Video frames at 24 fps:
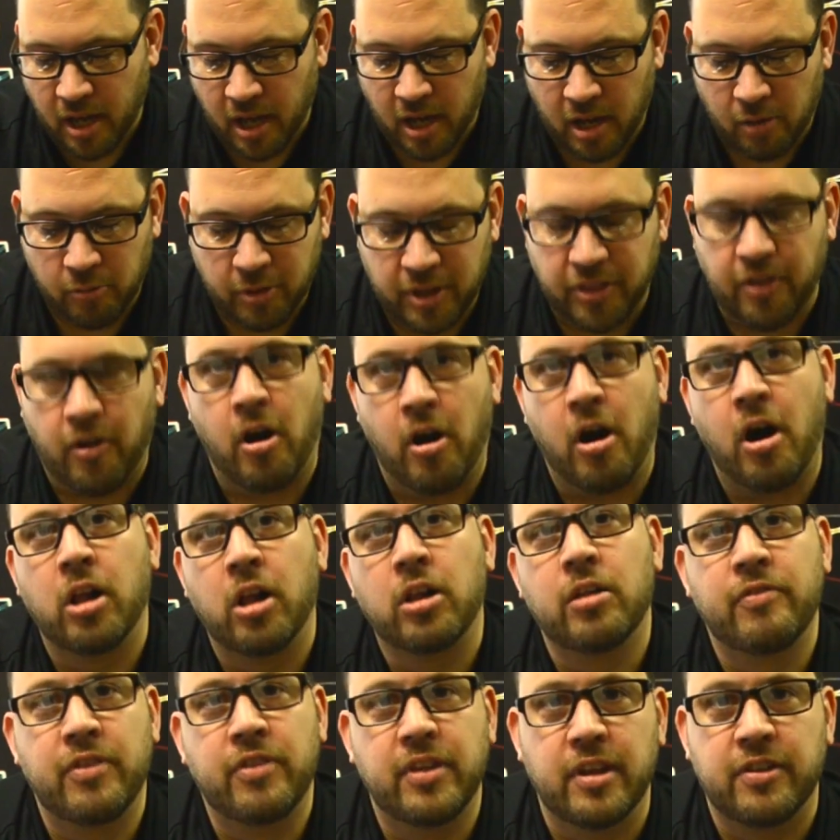With
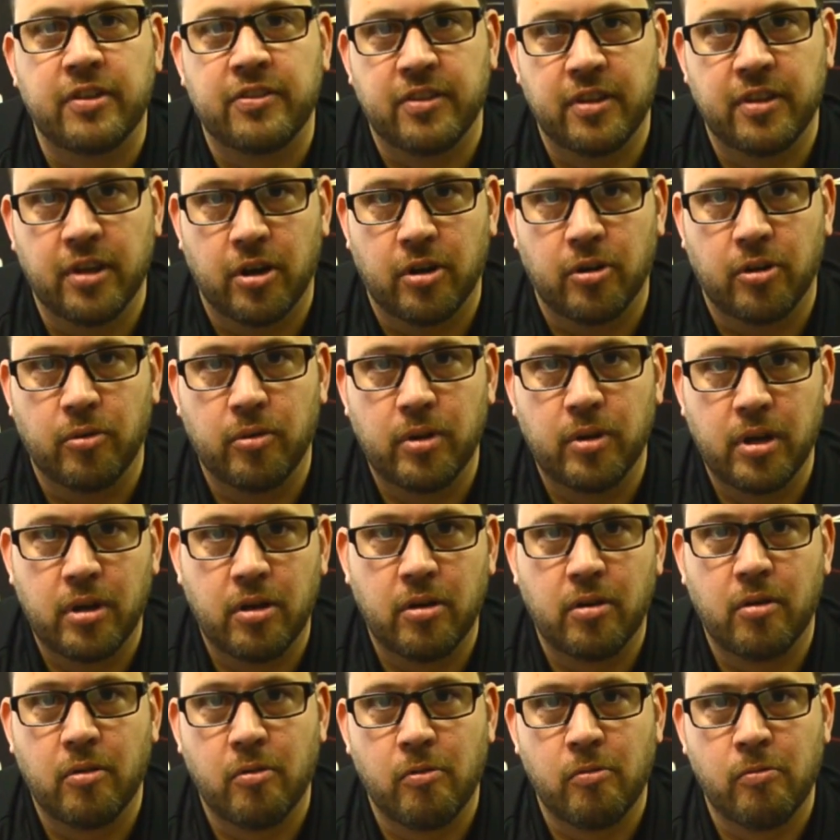all of this though,
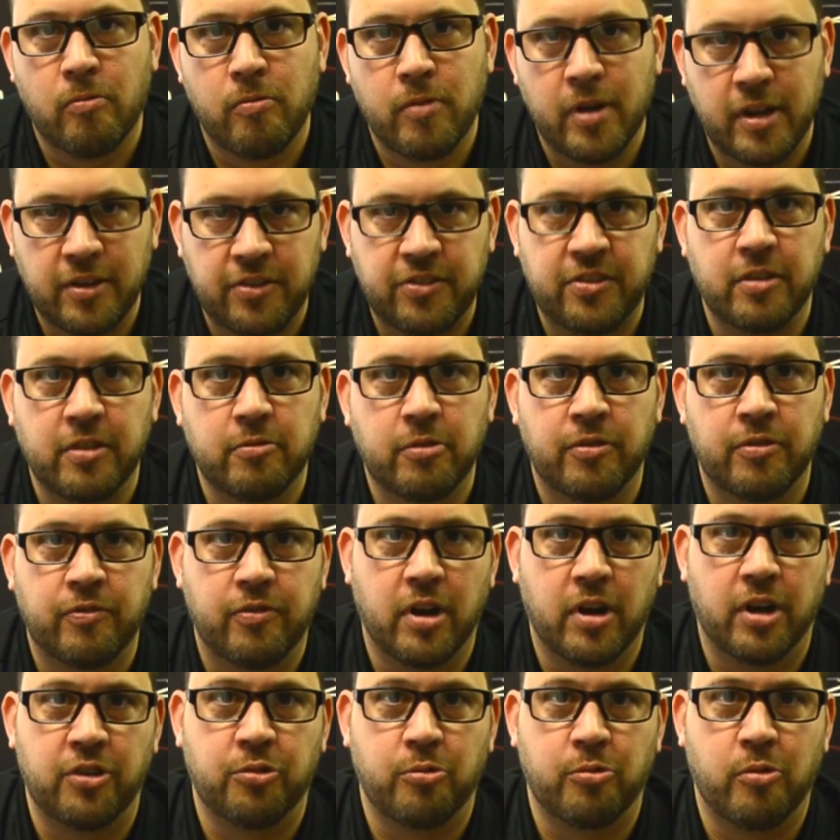rinse it with
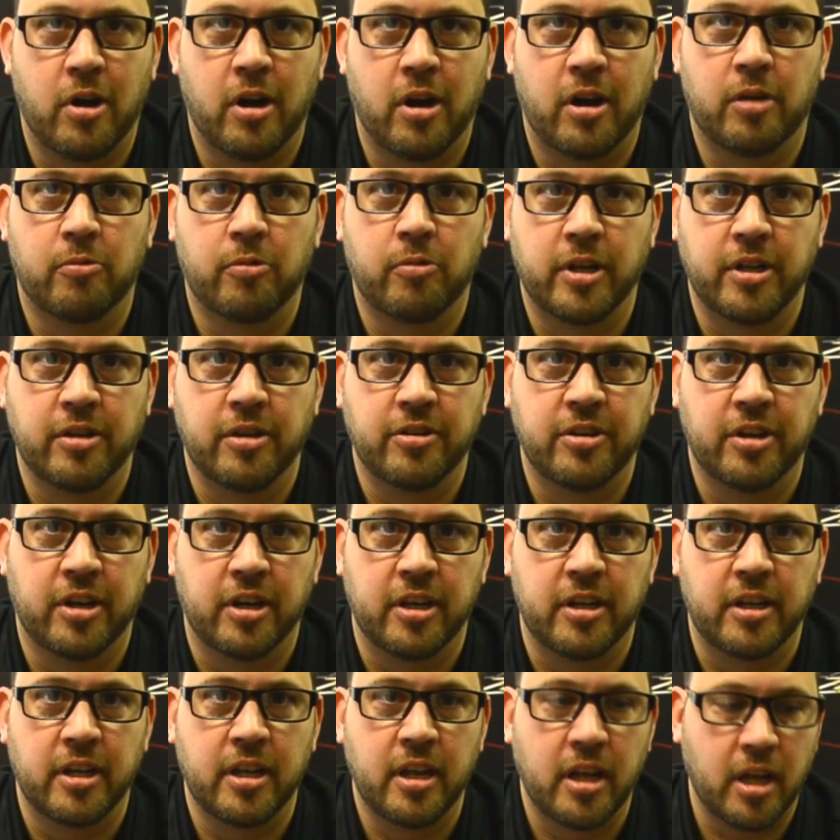fresh water when you're
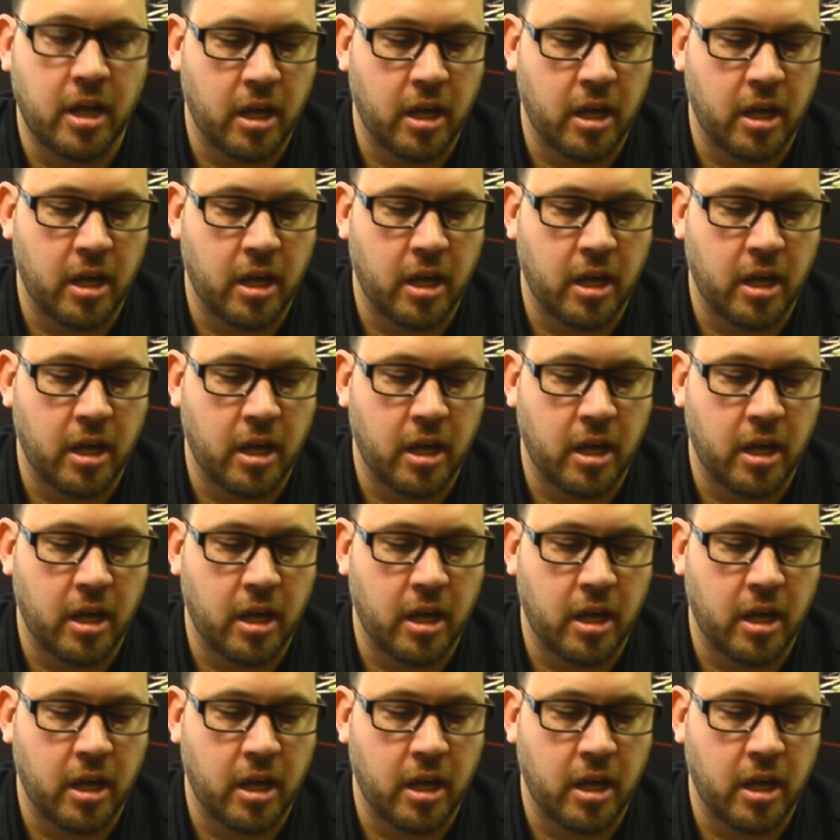done.